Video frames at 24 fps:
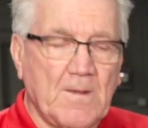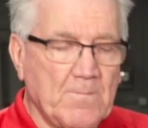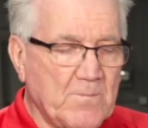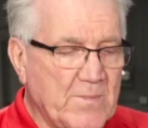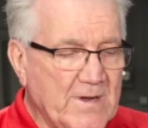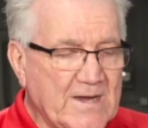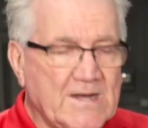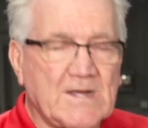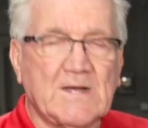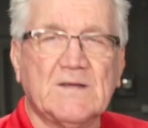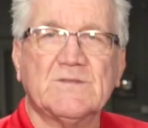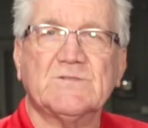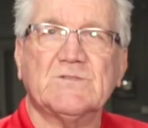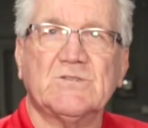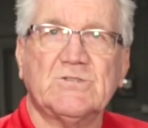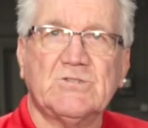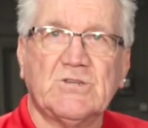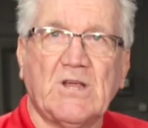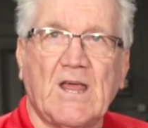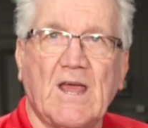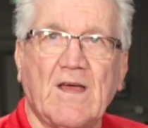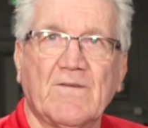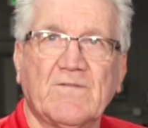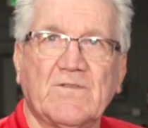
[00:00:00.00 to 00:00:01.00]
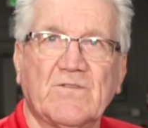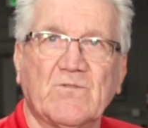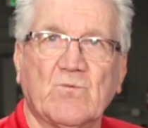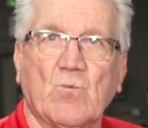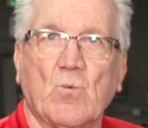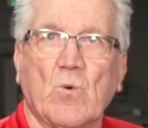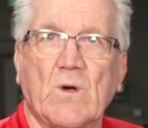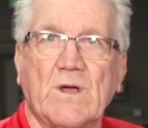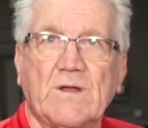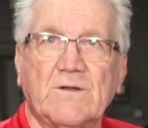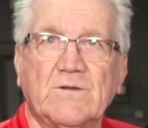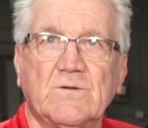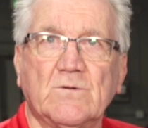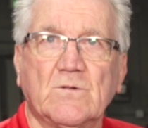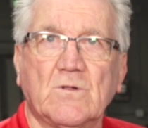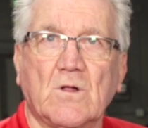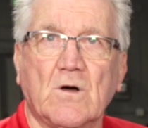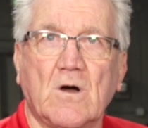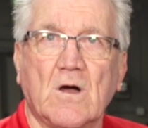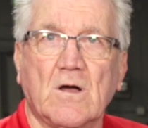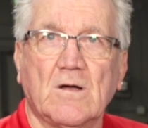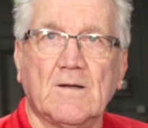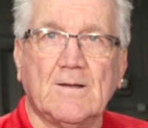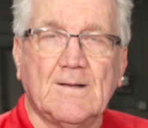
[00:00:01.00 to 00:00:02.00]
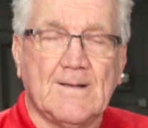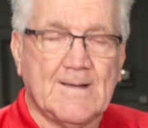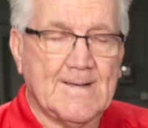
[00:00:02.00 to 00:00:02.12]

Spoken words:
because the shaft is way too long.